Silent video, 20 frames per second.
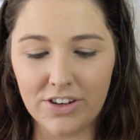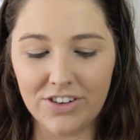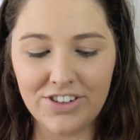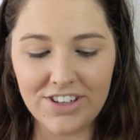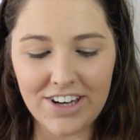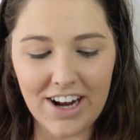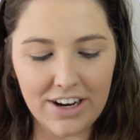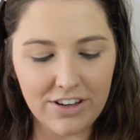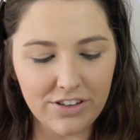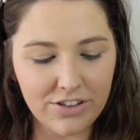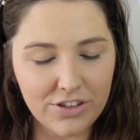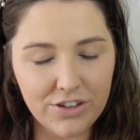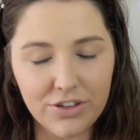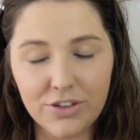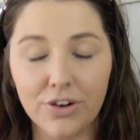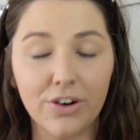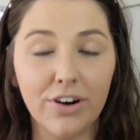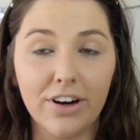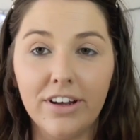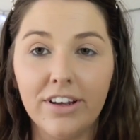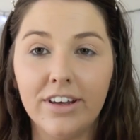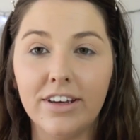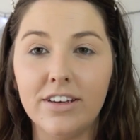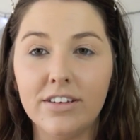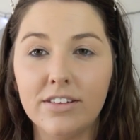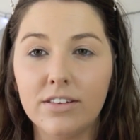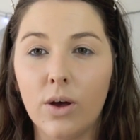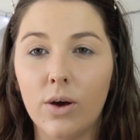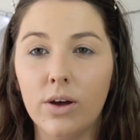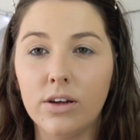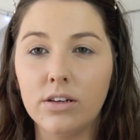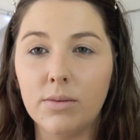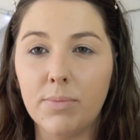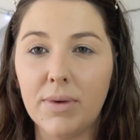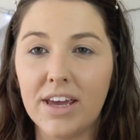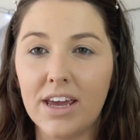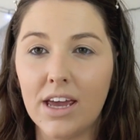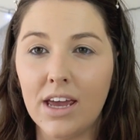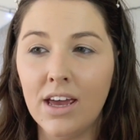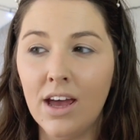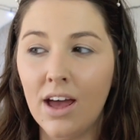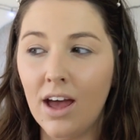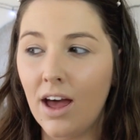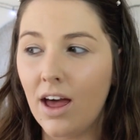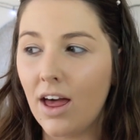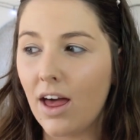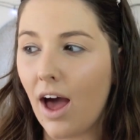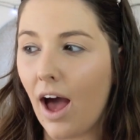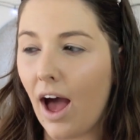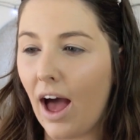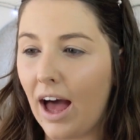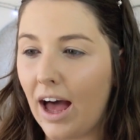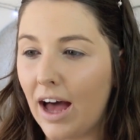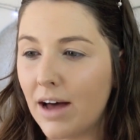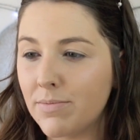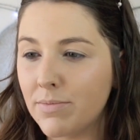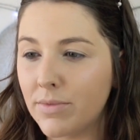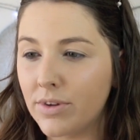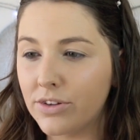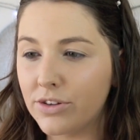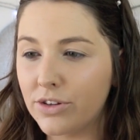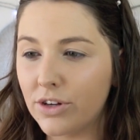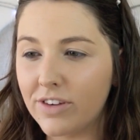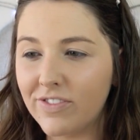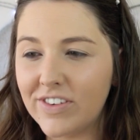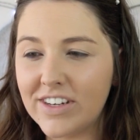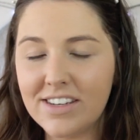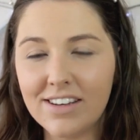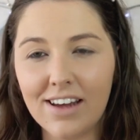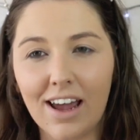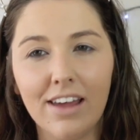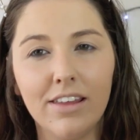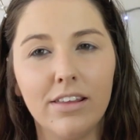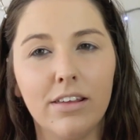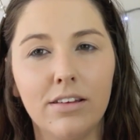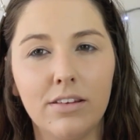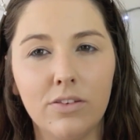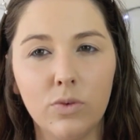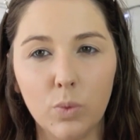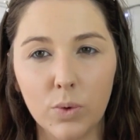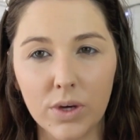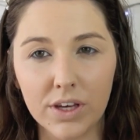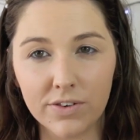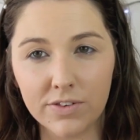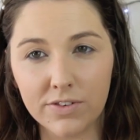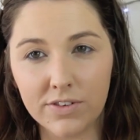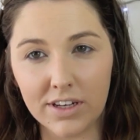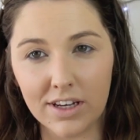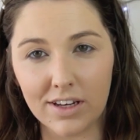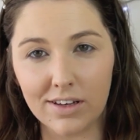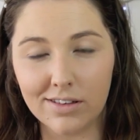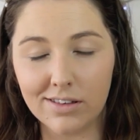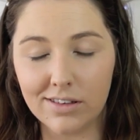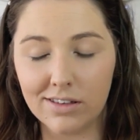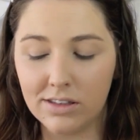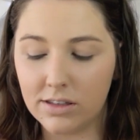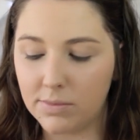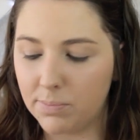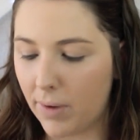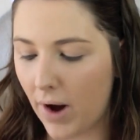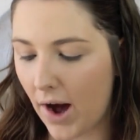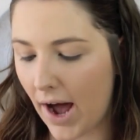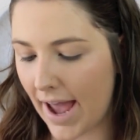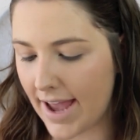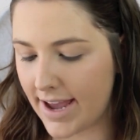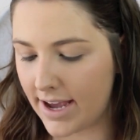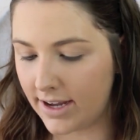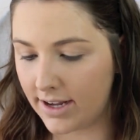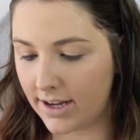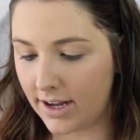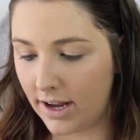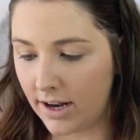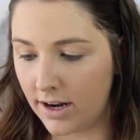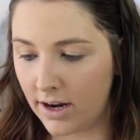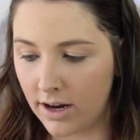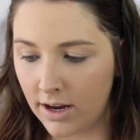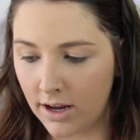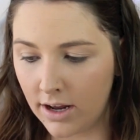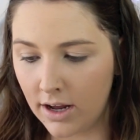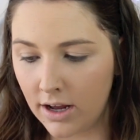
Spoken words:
So today's tutorial is going to be sort of a Taylor Swift inspired